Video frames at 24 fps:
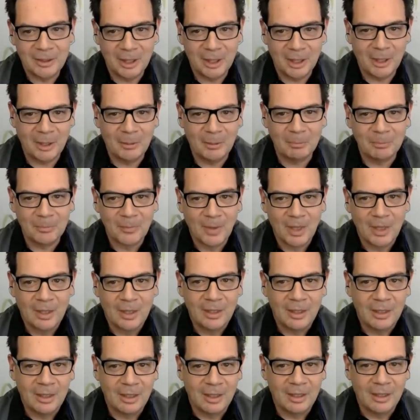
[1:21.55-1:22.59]
Um,
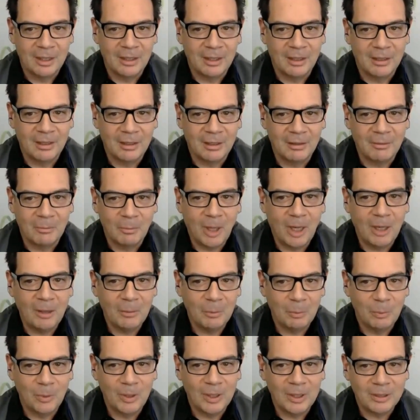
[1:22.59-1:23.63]
uh,
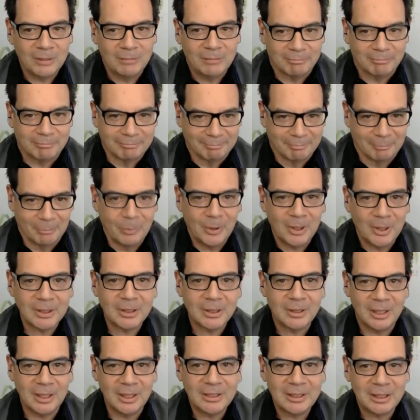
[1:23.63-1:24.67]
well, what
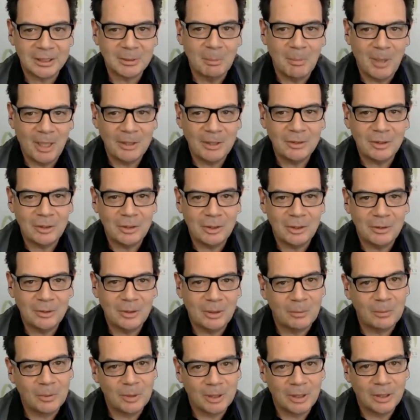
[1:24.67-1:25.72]
what this has meant to you
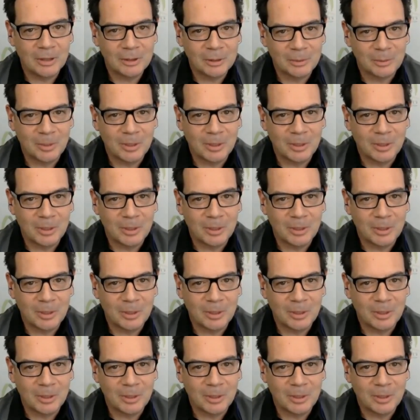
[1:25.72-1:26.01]
and what Dr.